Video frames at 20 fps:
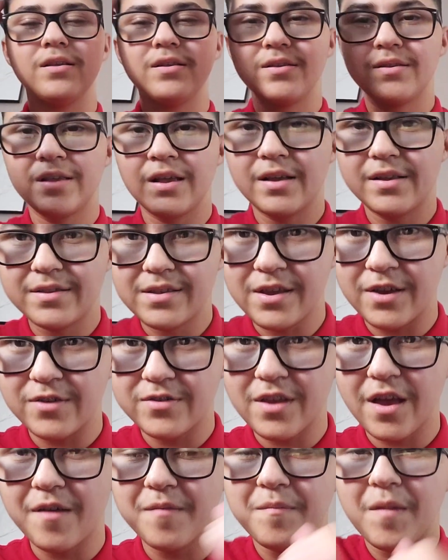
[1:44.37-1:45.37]
six
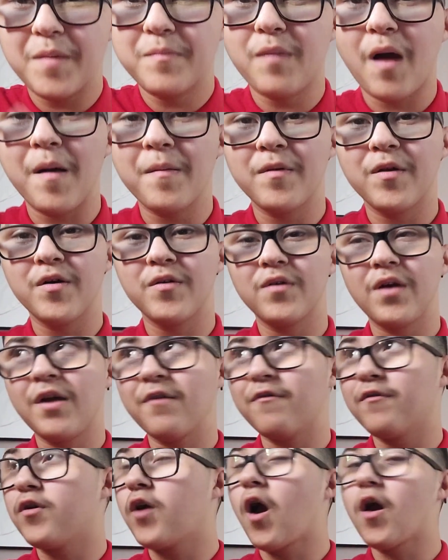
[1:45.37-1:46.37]
years. I met Pablo
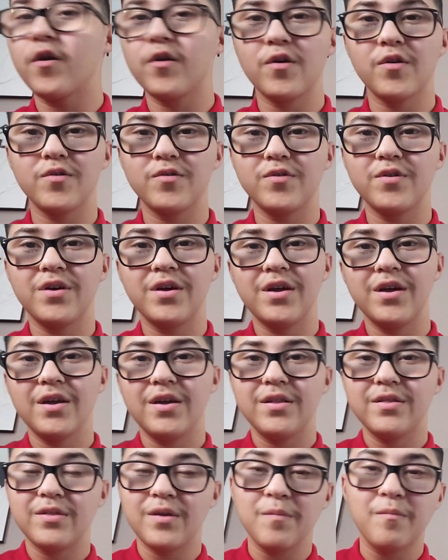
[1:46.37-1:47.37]
and Ricardo.
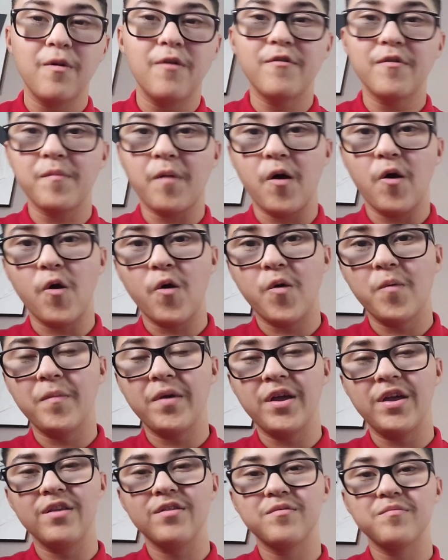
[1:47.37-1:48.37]
They're both my
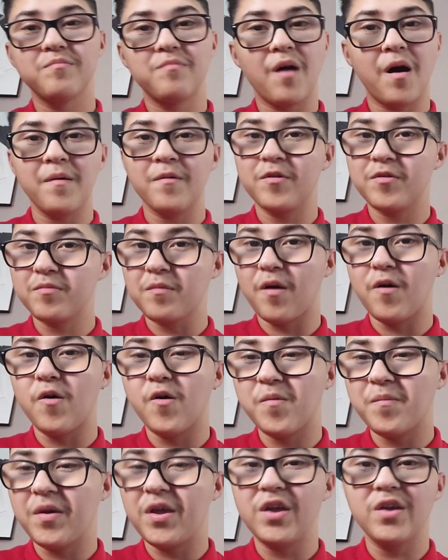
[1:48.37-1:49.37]
homies. Pablo's my
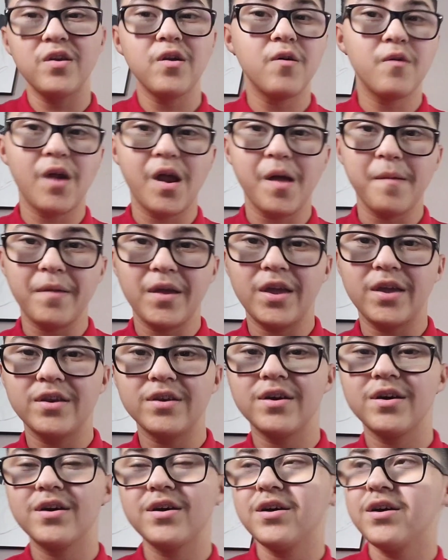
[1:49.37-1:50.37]
homie. You know what I
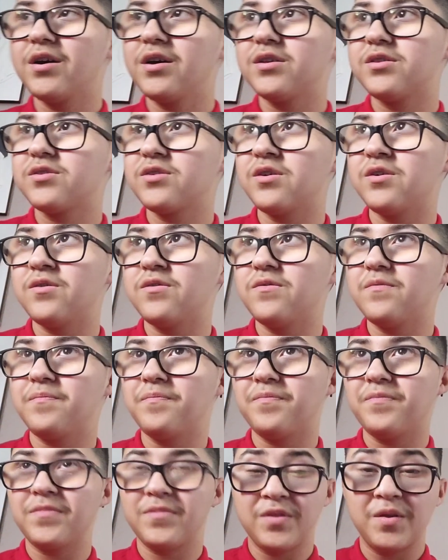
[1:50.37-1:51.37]
mean. So
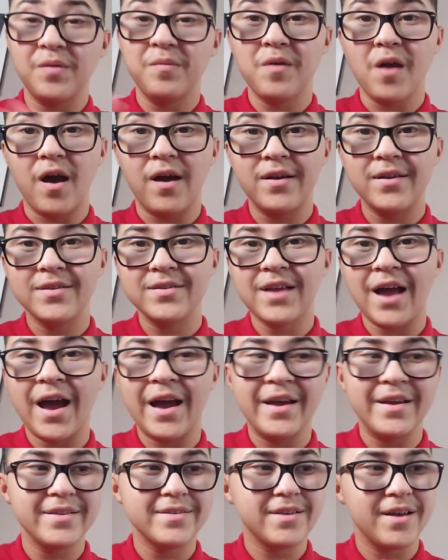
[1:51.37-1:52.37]
to be honest,
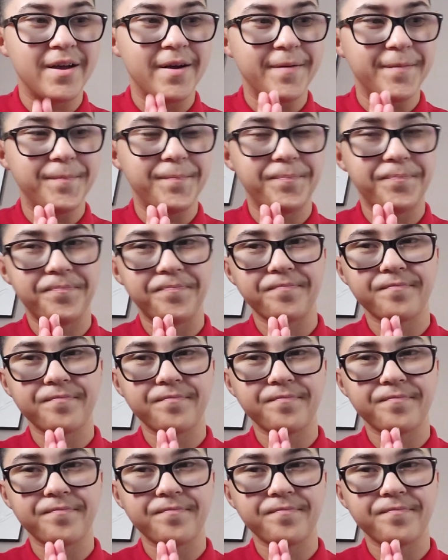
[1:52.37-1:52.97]
guys, um,